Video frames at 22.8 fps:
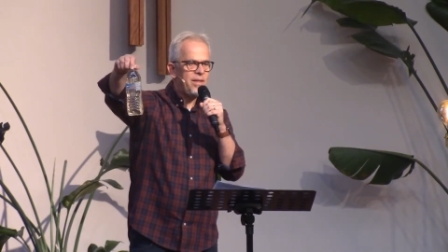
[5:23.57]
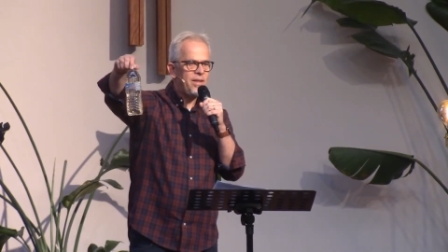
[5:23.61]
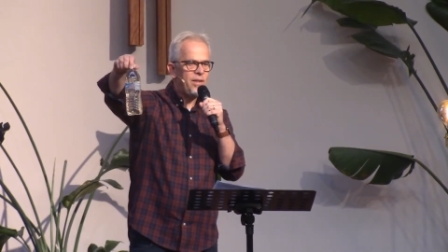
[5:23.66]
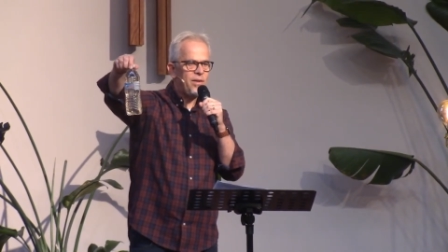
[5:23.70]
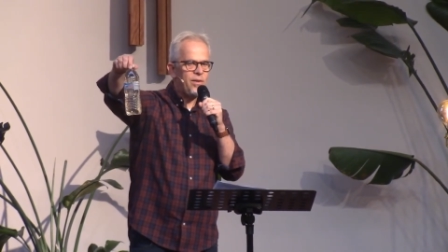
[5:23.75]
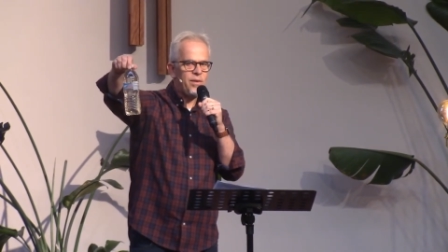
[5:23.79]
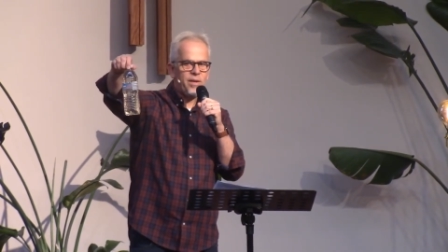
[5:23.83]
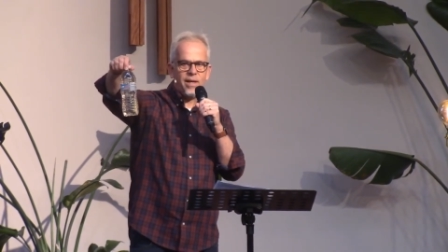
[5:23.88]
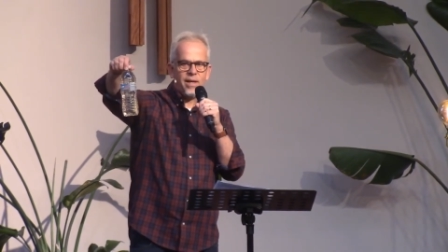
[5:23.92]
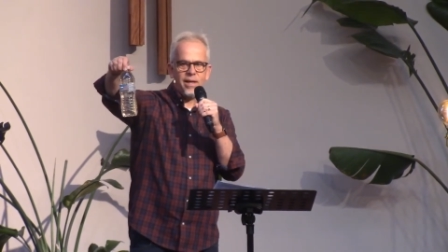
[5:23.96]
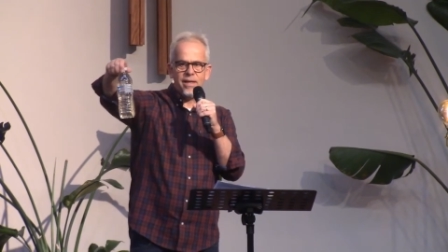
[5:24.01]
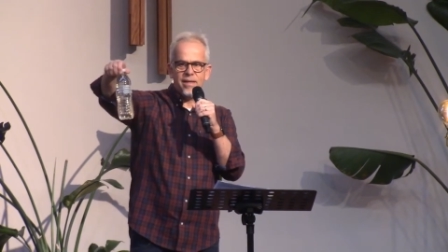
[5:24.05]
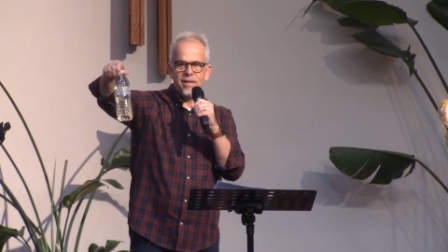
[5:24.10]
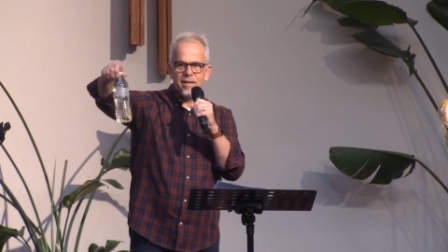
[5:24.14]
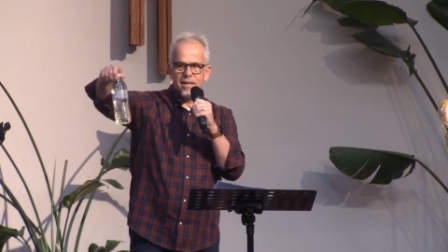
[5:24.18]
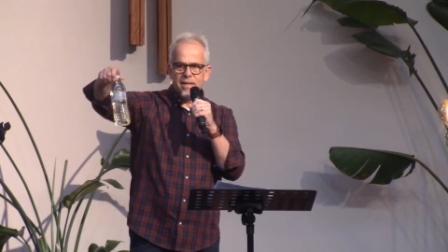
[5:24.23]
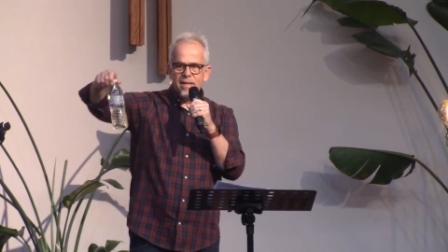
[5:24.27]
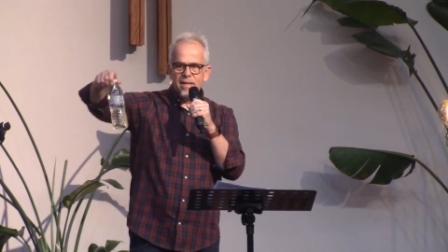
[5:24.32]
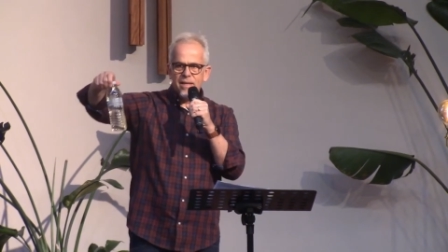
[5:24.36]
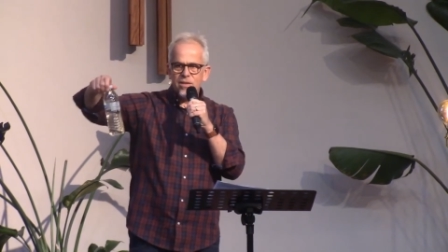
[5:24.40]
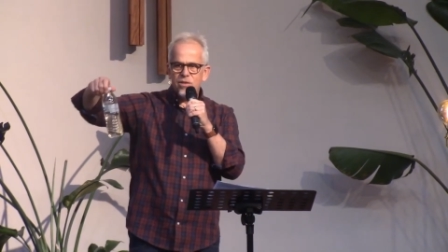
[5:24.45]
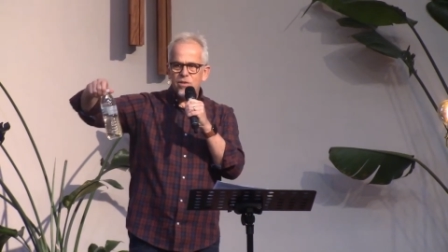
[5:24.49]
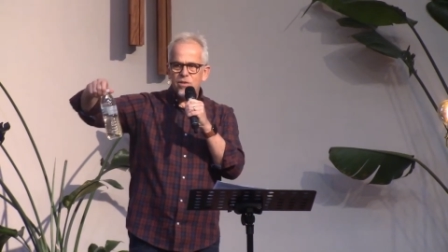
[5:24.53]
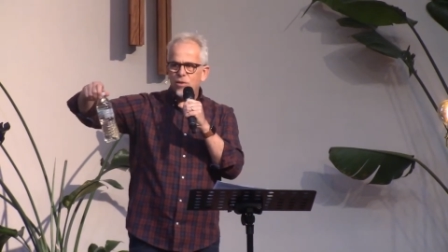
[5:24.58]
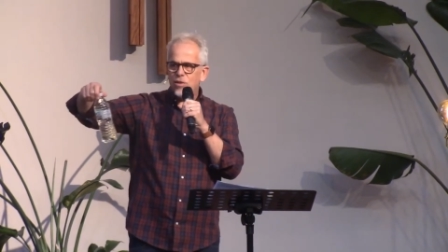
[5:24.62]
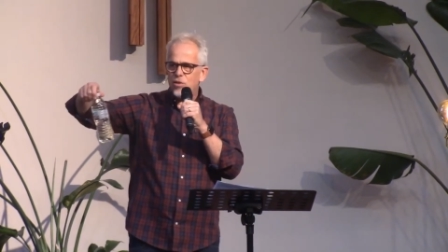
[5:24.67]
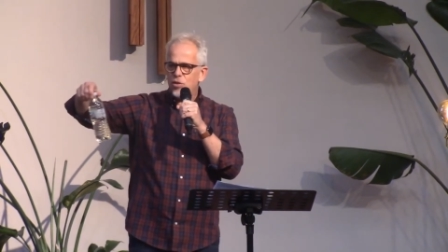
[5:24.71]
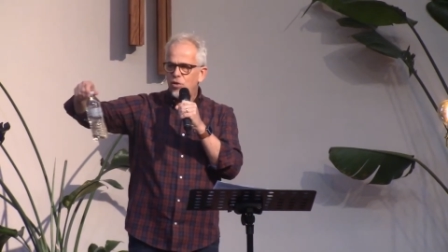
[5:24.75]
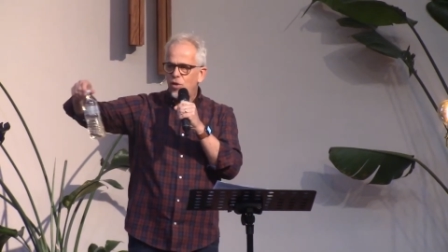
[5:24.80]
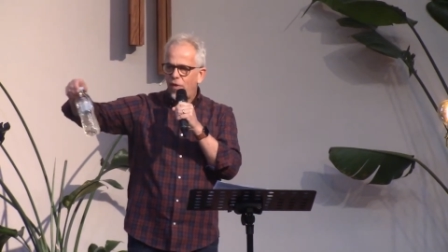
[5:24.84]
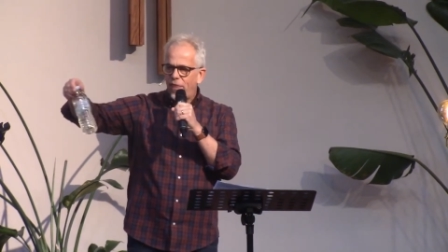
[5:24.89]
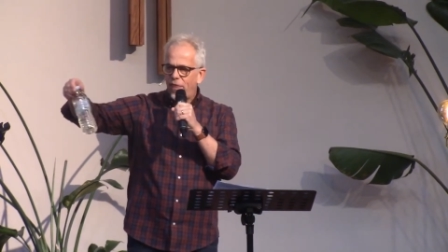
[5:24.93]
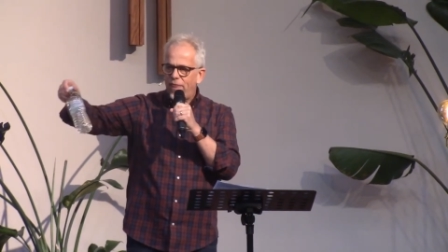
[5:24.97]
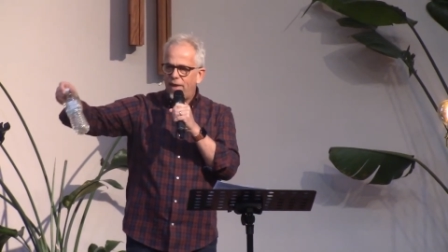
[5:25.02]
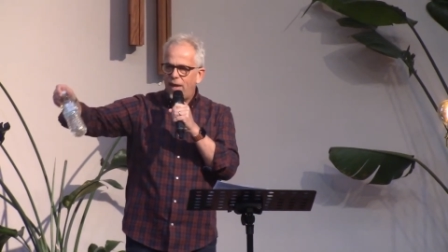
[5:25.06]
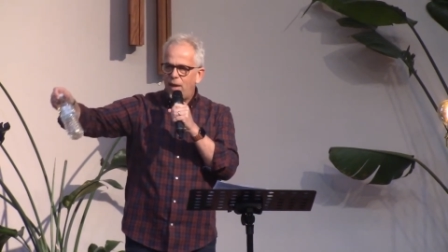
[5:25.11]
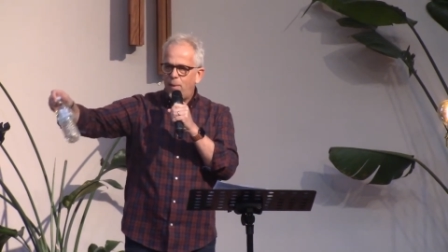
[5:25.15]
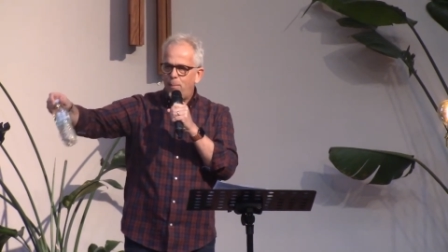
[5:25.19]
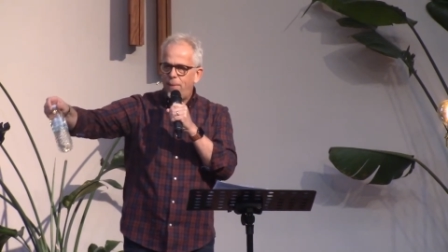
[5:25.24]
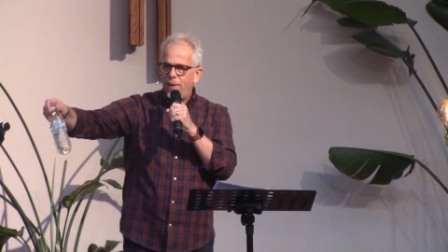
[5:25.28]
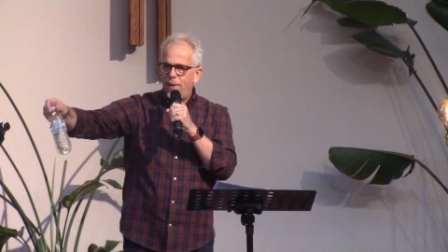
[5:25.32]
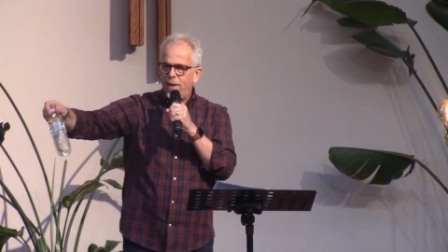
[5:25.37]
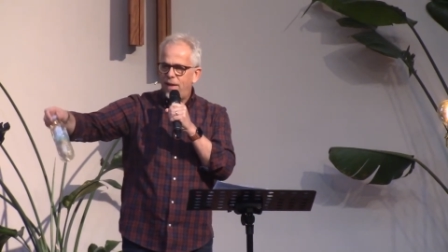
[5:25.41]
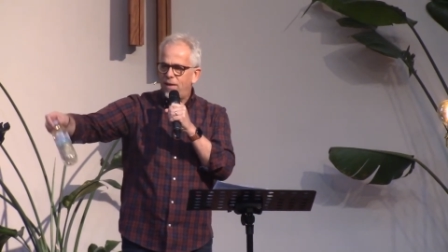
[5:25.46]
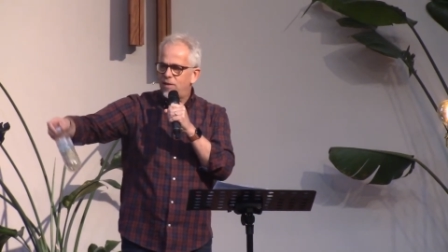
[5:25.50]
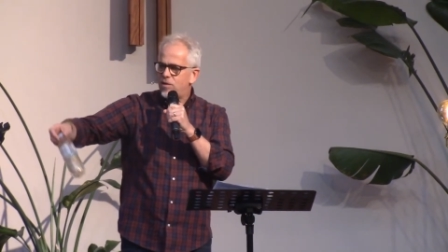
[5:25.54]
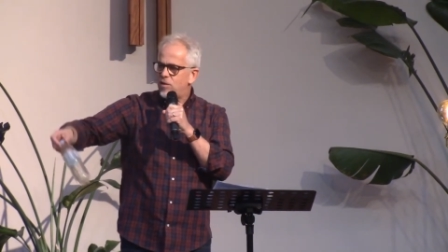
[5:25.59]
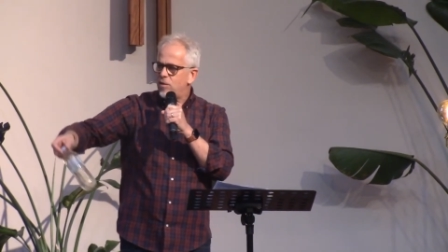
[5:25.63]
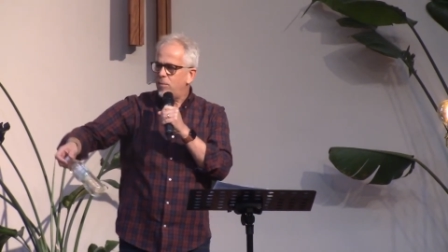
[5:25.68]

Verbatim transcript: Okay, so it's not that bad.